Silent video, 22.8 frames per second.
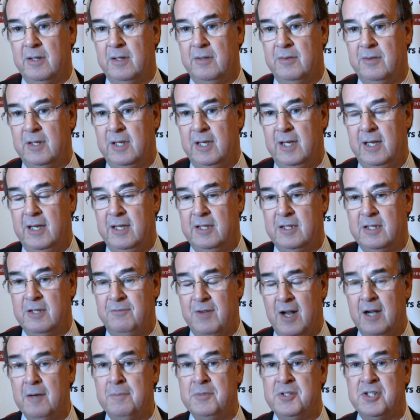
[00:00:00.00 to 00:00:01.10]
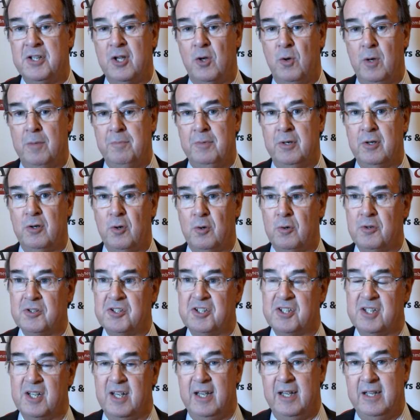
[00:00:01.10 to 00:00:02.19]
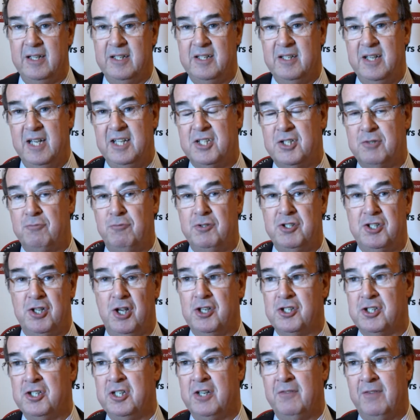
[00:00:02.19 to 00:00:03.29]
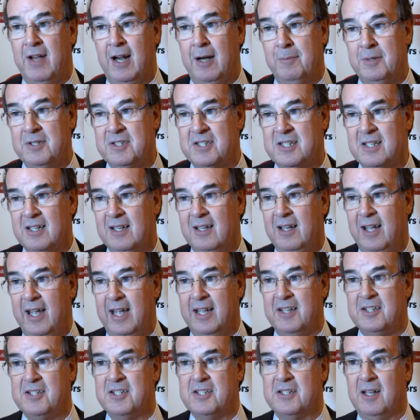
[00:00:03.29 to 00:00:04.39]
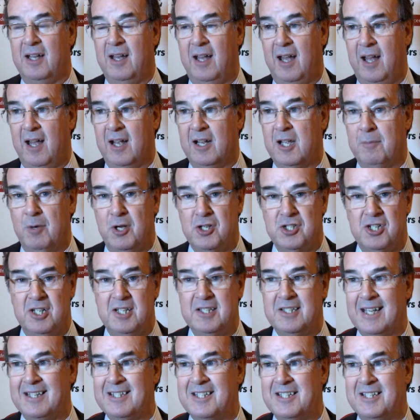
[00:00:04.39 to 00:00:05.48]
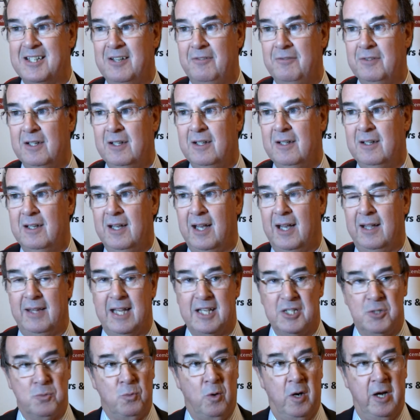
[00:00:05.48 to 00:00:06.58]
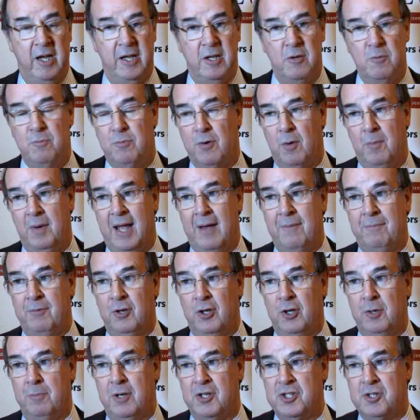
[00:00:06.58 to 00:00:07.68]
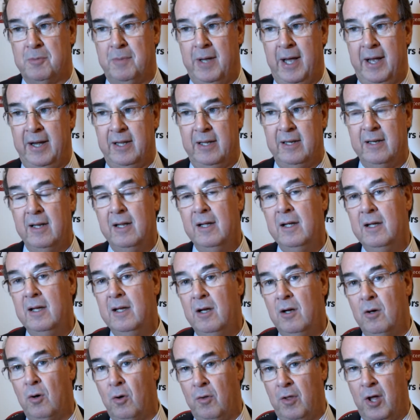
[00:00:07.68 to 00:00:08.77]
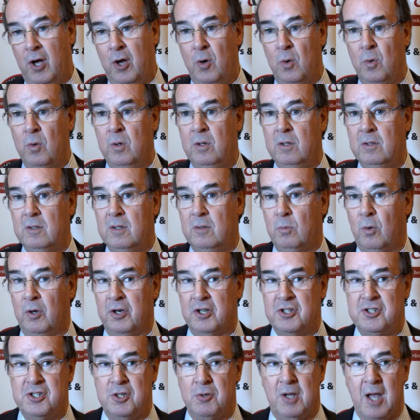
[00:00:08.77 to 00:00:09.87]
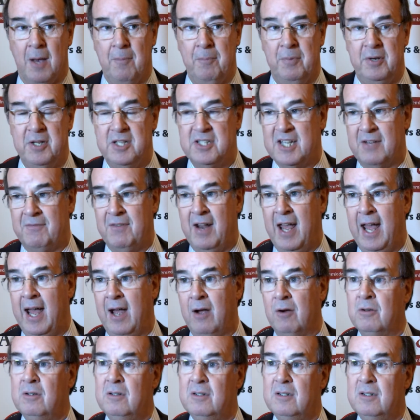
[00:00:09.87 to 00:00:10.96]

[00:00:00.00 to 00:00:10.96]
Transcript: The development of the equipment, of course, it's research and development. It's commercially sensitive, and that's why you probably haven't heard much about it. Although one or two companies have now